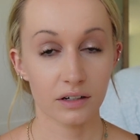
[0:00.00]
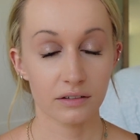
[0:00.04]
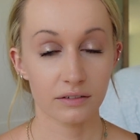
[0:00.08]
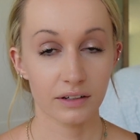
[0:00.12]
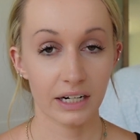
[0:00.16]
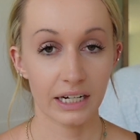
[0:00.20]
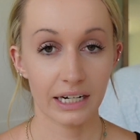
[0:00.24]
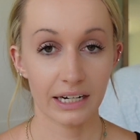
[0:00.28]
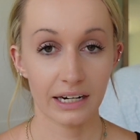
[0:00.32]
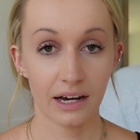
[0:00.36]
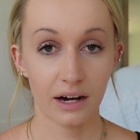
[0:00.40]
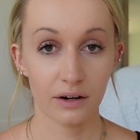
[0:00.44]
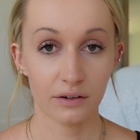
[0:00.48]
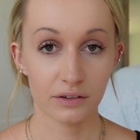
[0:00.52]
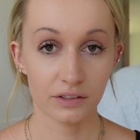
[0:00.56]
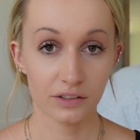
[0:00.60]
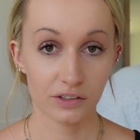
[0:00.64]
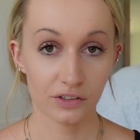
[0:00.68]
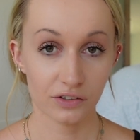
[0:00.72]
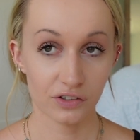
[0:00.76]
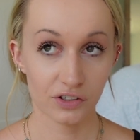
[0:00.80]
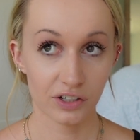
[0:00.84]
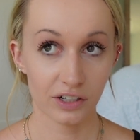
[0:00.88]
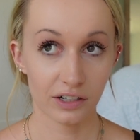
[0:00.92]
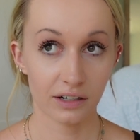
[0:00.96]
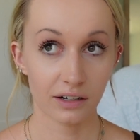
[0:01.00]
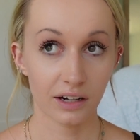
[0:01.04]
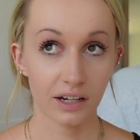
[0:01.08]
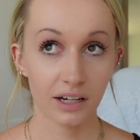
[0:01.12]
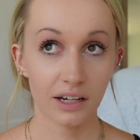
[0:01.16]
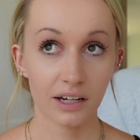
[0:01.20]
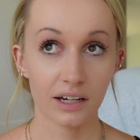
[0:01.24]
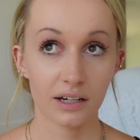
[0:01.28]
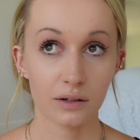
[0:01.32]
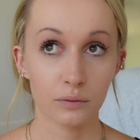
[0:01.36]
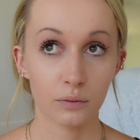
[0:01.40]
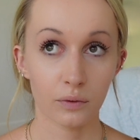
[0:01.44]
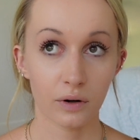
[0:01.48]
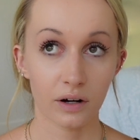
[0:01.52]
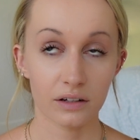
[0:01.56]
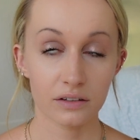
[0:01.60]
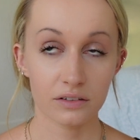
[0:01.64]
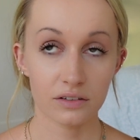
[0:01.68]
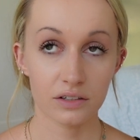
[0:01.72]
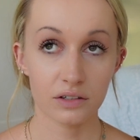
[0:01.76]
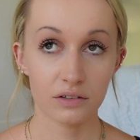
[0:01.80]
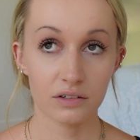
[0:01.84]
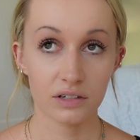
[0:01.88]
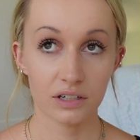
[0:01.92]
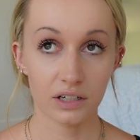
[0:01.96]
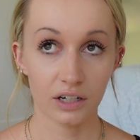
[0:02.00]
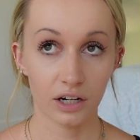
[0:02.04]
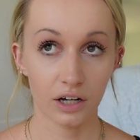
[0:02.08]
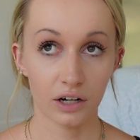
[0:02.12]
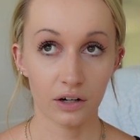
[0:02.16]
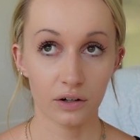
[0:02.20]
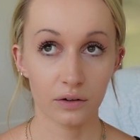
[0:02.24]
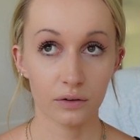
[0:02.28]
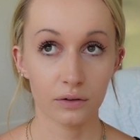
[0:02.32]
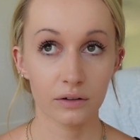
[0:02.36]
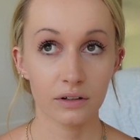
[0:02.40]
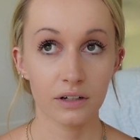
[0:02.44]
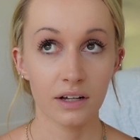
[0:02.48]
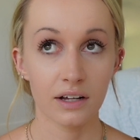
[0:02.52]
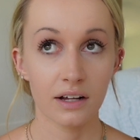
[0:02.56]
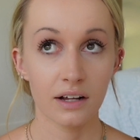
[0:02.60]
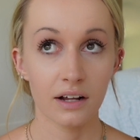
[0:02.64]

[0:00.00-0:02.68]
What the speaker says: right now in your journey, and wants you to know